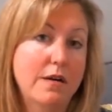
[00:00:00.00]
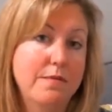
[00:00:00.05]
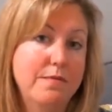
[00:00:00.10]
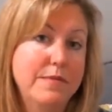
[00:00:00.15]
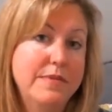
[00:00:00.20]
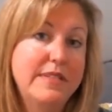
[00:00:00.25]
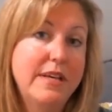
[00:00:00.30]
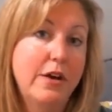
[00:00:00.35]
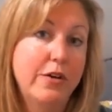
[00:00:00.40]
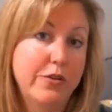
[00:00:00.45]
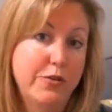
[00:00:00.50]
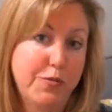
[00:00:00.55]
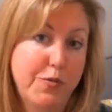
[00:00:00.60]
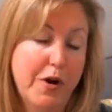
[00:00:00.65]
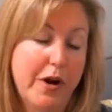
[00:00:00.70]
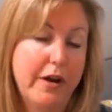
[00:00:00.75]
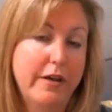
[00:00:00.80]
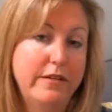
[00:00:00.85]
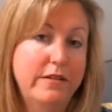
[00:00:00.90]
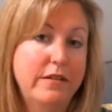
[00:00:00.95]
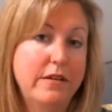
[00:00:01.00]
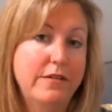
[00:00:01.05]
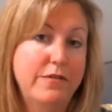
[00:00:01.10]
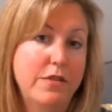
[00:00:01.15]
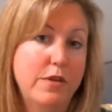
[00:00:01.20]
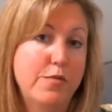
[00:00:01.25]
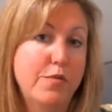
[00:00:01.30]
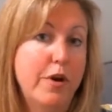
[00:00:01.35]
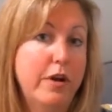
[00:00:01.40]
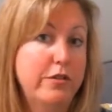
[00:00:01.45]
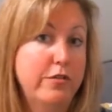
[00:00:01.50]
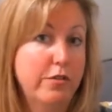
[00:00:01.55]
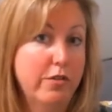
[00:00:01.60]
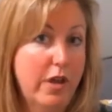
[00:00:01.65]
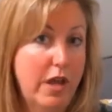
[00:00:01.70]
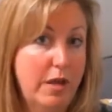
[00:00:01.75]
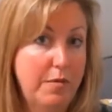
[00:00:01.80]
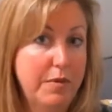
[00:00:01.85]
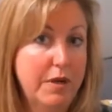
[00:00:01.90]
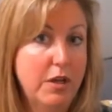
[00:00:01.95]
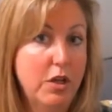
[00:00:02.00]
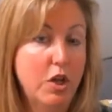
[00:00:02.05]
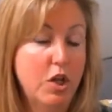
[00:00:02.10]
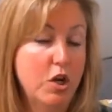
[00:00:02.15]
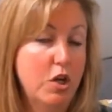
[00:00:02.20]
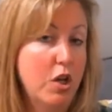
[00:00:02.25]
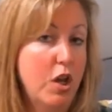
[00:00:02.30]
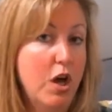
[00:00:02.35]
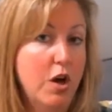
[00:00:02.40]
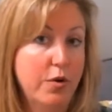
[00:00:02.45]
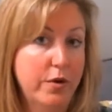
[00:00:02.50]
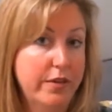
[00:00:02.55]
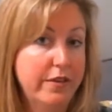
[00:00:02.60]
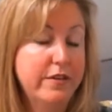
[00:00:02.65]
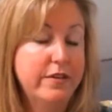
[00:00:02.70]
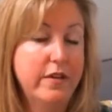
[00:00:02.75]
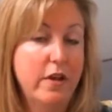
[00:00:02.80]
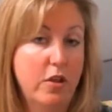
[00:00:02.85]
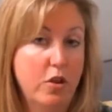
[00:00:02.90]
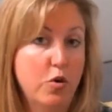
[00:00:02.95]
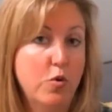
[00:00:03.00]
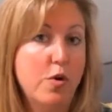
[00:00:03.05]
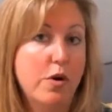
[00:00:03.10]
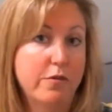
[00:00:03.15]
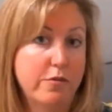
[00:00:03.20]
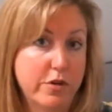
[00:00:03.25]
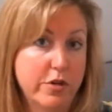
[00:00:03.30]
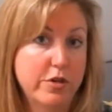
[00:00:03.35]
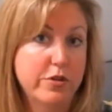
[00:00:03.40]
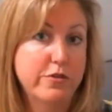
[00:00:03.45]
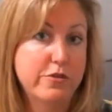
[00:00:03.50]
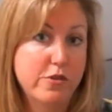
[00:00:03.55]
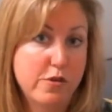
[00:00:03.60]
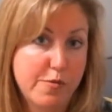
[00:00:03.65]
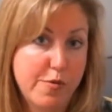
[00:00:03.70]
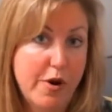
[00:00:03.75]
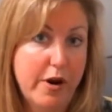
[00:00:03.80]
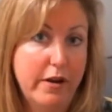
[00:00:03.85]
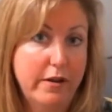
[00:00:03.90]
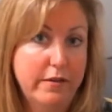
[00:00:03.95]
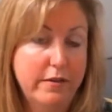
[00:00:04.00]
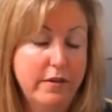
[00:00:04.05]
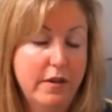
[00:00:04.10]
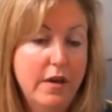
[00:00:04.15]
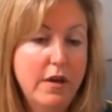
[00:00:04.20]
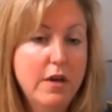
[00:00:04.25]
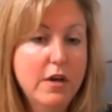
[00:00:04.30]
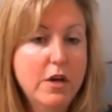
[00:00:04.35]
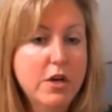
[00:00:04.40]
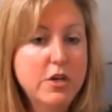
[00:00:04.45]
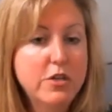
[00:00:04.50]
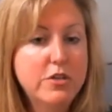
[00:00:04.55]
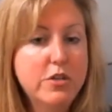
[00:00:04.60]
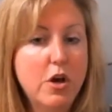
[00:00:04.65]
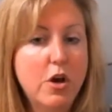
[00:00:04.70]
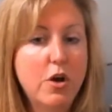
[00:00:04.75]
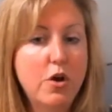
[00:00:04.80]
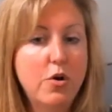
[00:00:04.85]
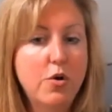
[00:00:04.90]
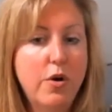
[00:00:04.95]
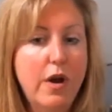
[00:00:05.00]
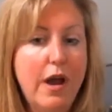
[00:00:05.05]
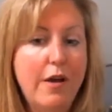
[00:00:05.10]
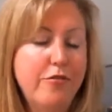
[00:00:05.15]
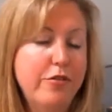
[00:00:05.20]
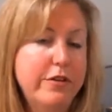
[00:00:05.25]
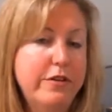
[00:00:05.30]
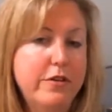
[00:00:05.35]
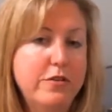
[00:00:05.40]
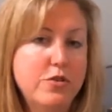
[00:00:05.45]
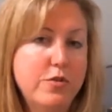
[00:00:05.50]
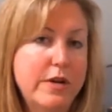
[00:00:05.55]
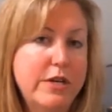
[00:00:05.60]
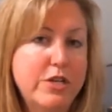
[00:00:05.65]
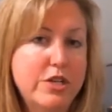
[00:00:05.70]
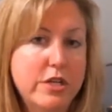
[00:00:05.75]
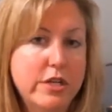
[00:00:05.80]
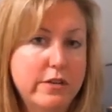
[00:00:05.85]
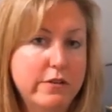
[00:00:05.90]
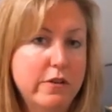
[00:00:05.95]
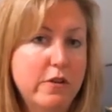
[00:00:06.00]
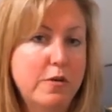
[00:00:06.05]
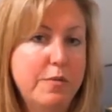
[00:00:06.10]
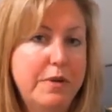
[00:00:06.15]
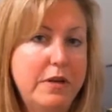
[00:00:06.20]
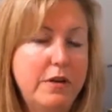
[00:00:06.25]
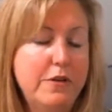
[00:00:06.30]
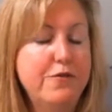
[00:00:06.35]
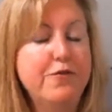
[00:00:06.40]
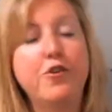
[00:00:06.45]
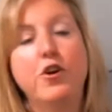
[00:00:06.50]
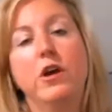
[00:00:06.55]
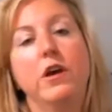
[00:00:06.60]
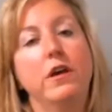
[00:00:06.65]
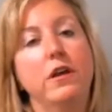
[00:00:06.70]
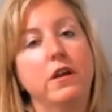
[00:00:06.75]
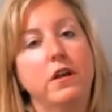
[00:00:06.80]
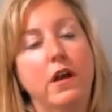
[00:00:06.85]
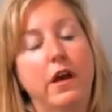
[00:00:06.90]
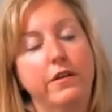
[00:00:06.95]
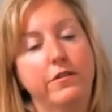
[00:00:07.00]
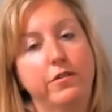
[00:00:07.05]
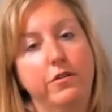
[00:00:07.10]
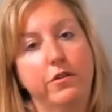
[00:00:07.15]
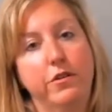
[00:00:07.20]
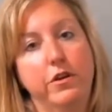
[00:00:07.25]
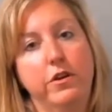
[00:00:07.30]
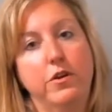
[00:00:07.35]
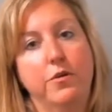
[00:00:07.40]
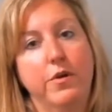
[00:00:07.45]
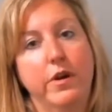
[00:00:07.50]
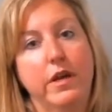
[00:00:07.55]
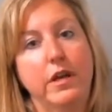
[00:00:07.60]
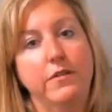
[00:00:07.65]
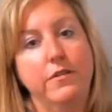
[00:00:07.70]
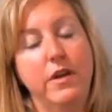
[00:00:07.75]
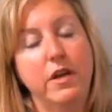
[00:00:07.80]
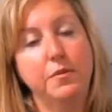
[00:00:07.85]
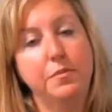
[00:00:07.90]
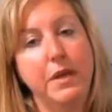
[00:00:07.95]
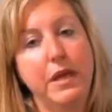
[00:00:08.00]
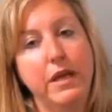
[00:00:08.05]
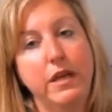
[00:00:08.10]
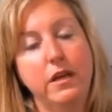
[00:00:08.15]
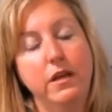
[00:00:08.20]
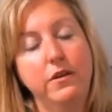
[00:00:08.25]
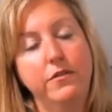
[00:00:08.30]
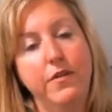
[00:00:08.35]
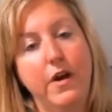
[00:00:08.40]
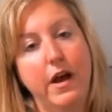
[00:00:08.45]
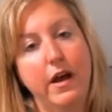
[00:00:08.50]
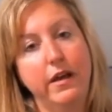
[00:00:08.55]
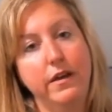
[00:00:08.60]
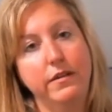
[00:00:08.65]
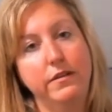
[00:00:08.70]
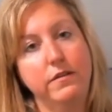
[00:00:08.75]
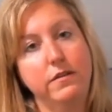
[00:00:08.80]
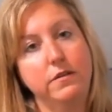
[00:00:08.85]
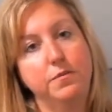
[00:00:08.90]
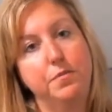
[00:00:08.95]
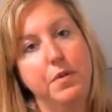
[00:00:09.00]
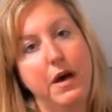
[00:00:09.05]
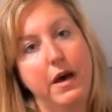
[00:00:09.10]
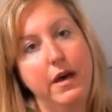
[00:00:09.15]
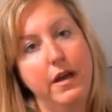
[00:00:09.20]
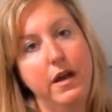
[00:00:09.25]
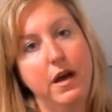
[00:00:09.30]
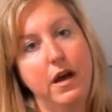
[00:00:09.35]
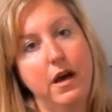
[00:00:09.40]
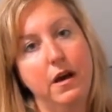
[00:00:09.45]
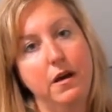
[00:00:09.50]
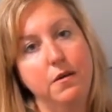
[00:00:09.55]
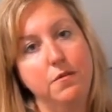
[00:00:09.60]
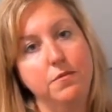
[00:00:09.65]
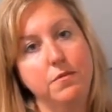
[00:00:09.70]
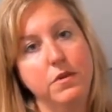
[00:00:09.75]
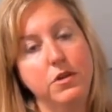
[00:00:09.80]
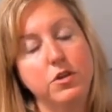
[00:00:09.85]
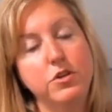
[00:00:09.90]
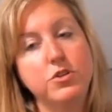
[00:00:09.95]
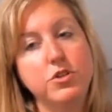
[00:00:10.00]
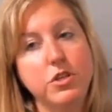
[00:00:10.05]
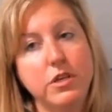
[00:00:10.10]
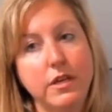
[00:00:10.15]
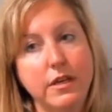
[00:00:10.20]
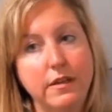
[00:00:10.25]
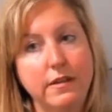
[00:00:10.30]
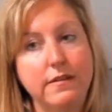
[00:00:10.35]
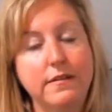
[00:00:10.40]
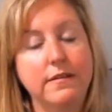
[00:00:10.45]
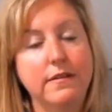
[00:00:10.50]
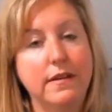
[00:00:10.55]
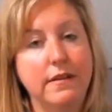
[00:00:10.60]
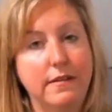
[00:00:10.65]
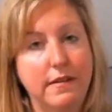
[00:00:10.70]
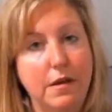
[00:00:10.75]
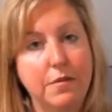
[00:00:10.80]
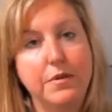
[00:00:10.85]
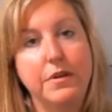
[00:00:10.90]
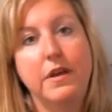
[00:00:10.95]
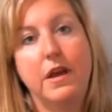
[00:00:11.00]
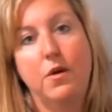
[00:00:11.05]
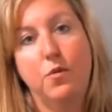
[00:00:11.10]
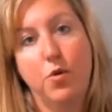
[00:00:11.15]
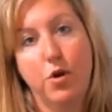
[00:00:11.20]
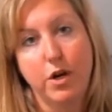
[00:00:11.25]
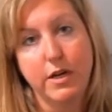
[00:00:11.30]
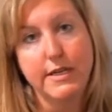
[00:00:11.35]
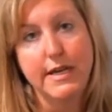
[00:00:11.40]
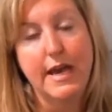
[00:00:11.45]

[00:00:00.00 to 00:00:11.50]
sales price if the appraisal came in a little low and the seller won't reduce their price. So every situation is a little bit different. I certainly don't want to give any blanket advice, but usually it's able to get worked